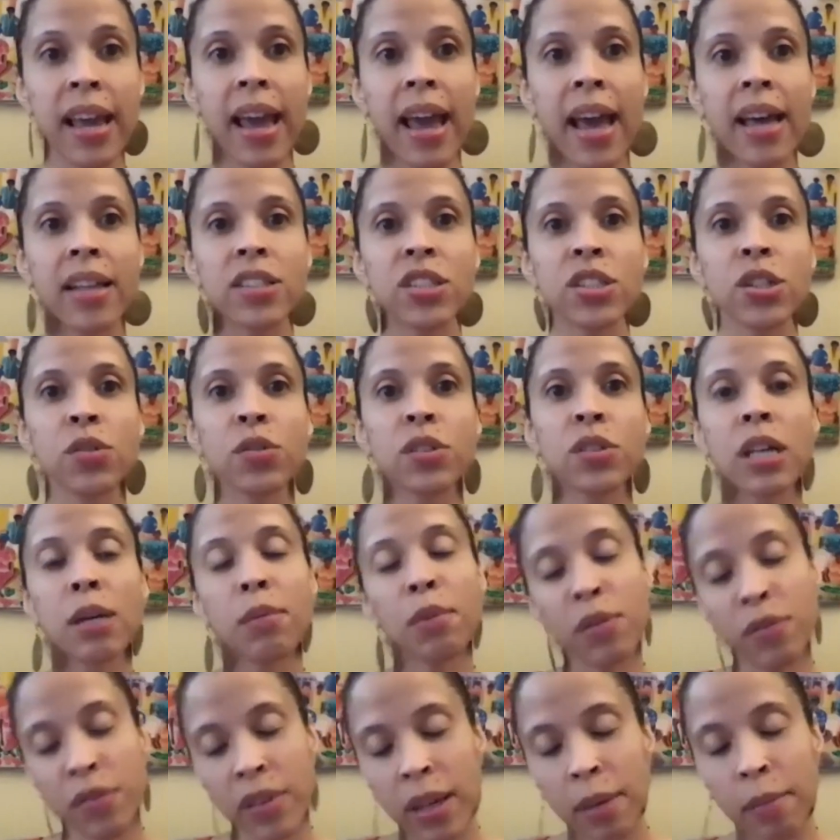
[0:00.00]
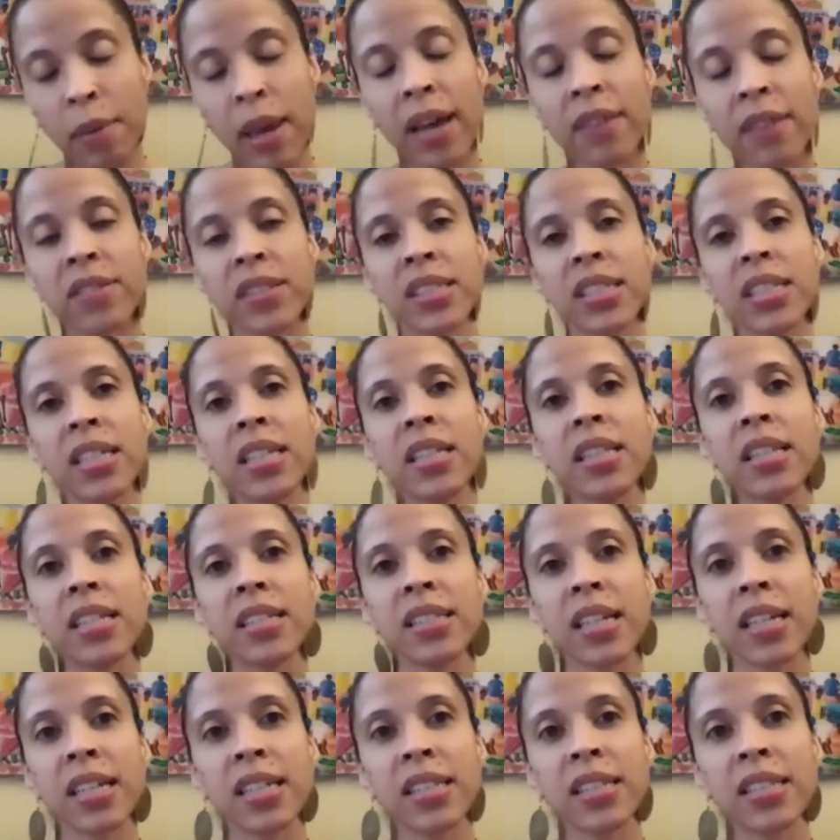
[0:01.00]
And so some of them have seen this
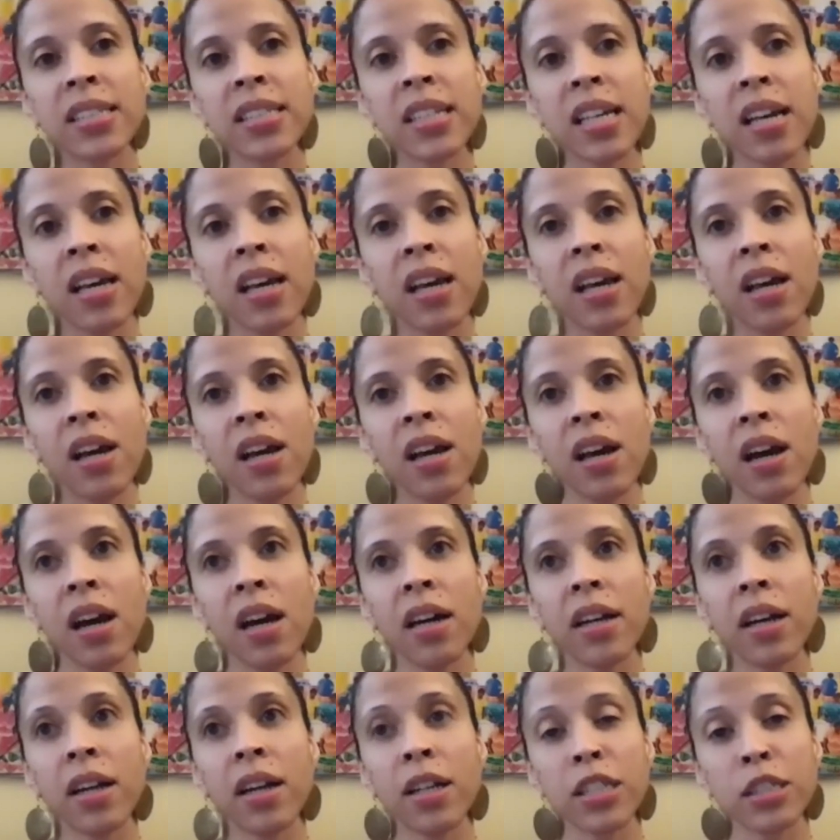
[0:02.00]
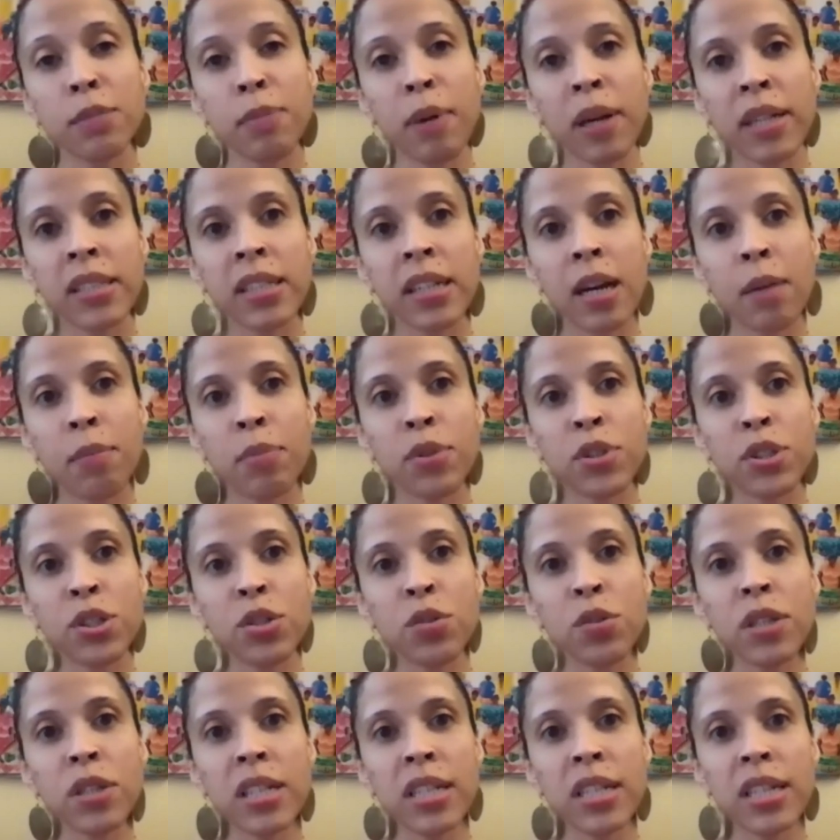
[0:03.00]
as an unexpected
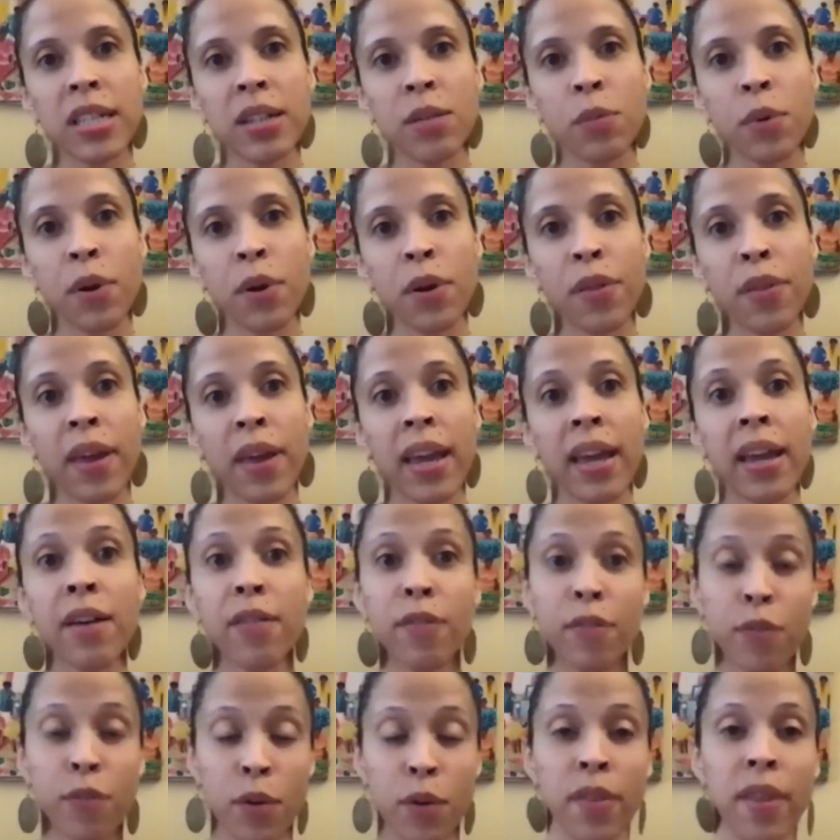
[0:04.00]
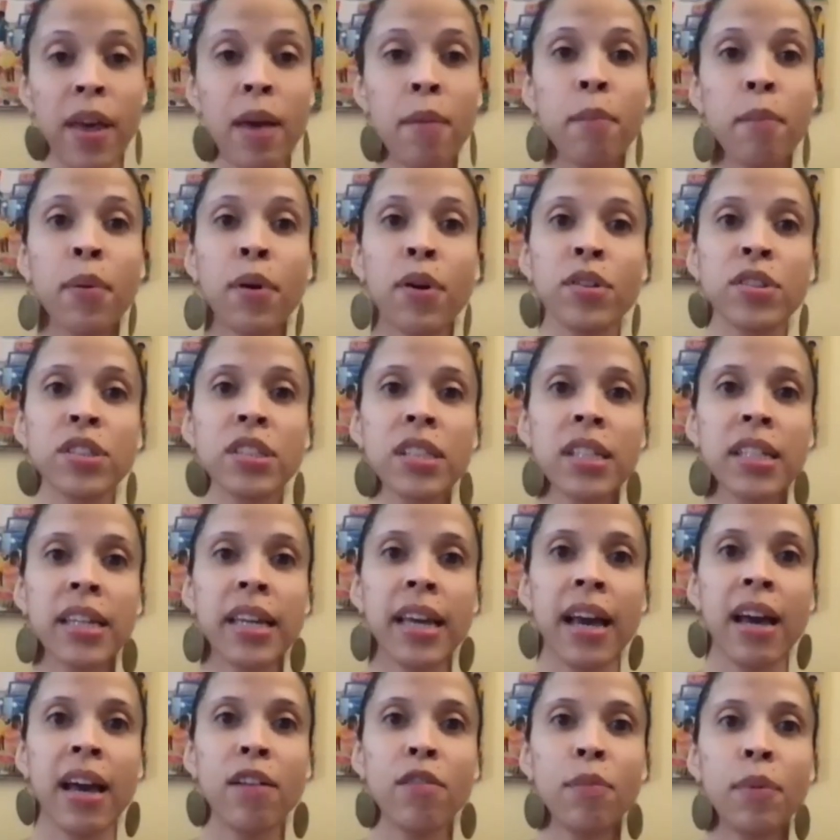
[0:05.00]
opportunity where they, for them personally,
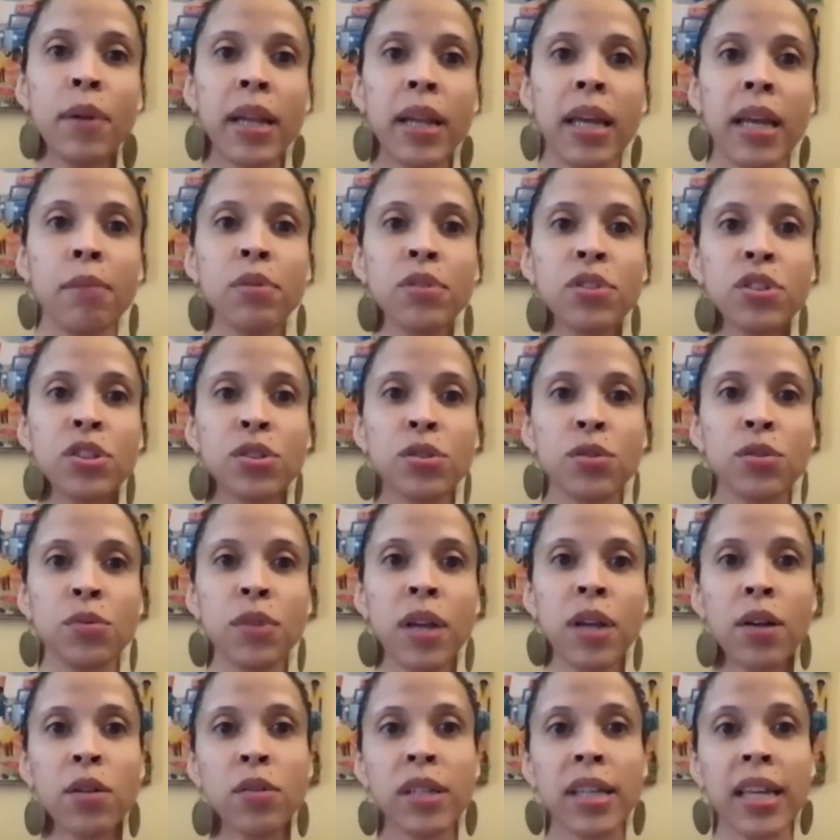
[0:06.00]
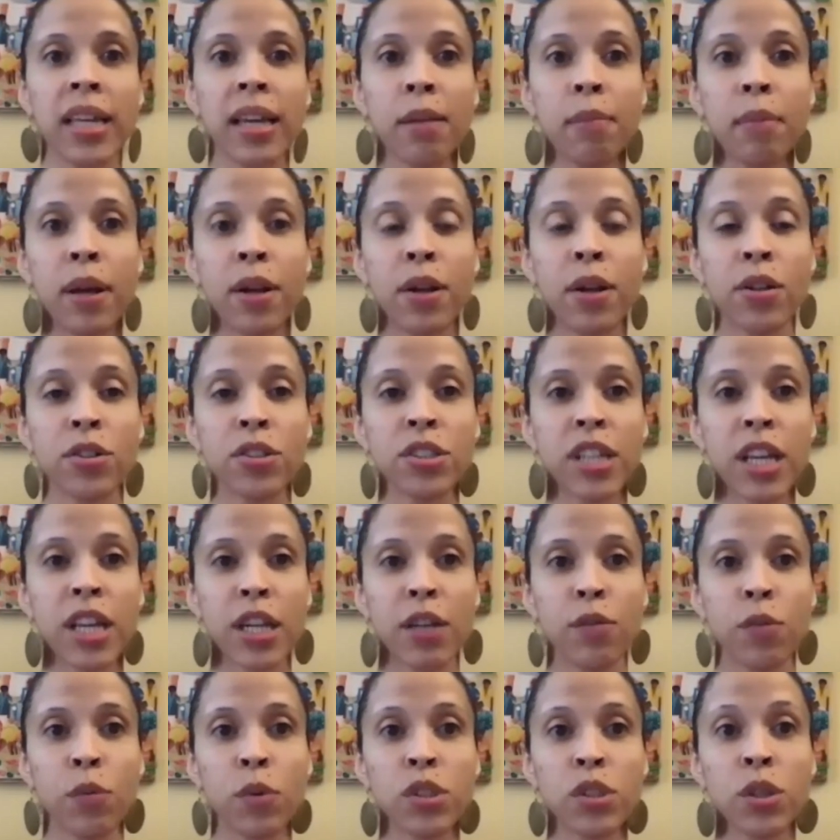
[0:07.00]
have been able to not only get a better
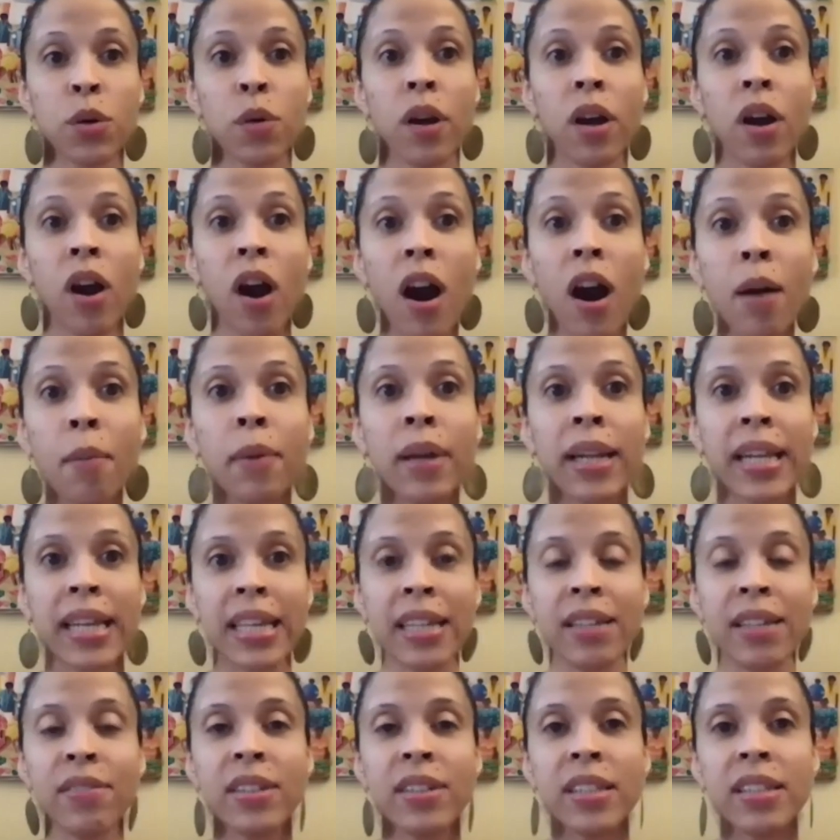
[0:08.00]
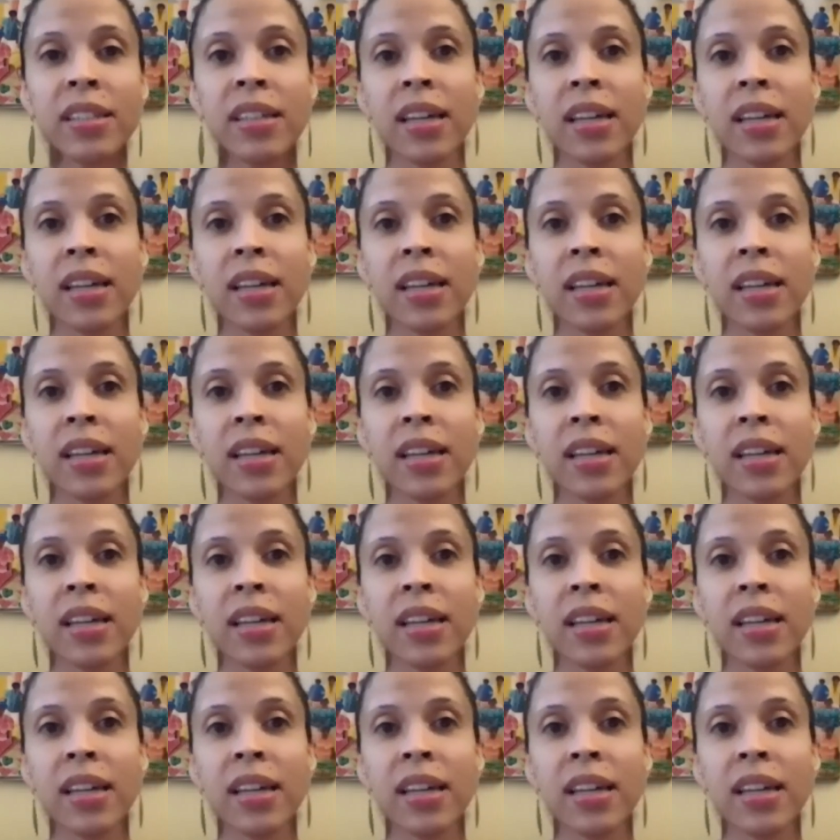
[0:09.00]
understanding of what's going on, but even